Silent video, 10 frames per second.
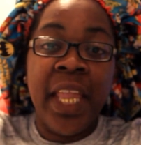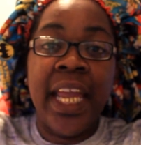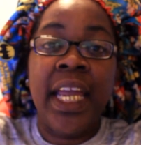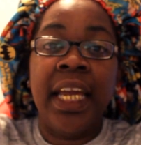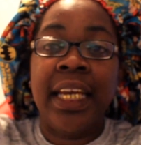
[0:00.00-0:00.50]

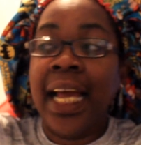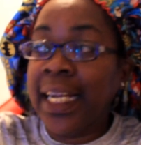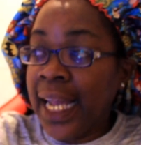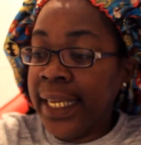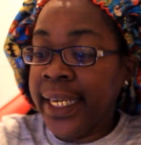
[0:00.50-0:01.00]
and I
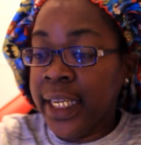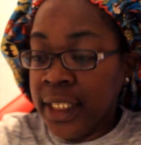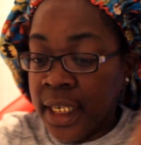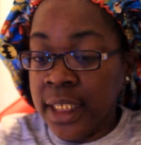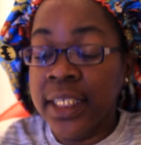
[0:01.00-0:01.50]
got that
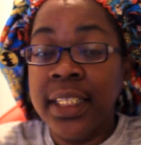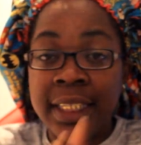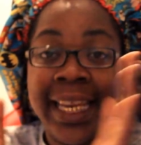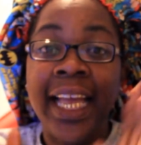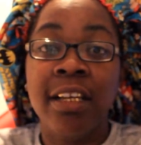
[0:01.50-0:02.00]
cut
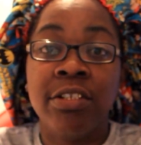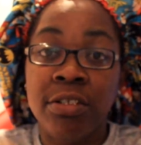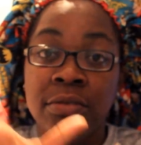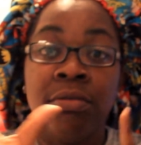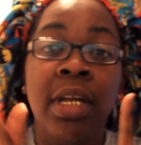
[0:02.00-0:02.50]
down
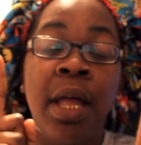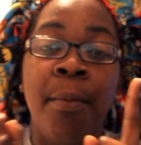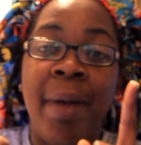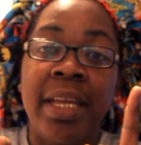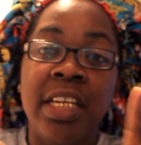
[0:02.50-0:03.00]
to
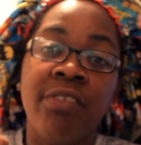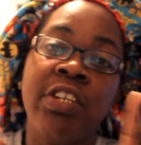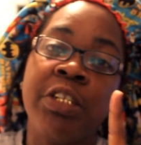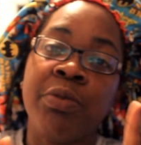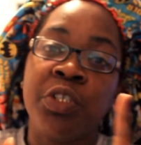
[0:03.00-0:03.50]
my
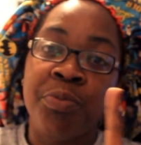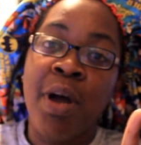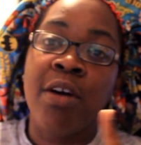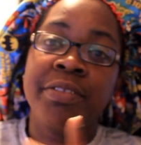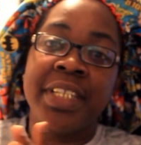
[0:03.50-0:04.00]
individual
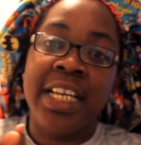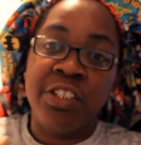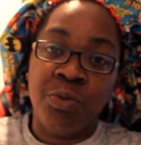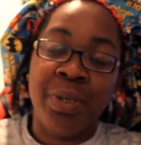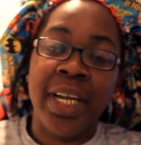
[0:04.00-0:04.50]
small
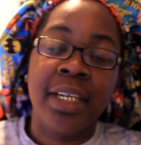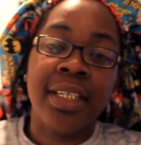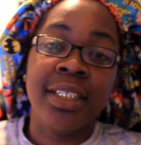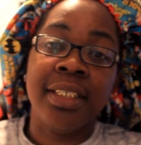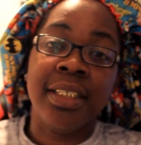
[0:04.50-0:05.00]
sizes when I
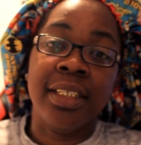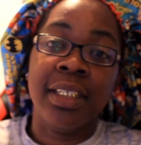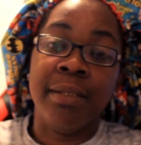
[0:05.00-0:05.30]
cut the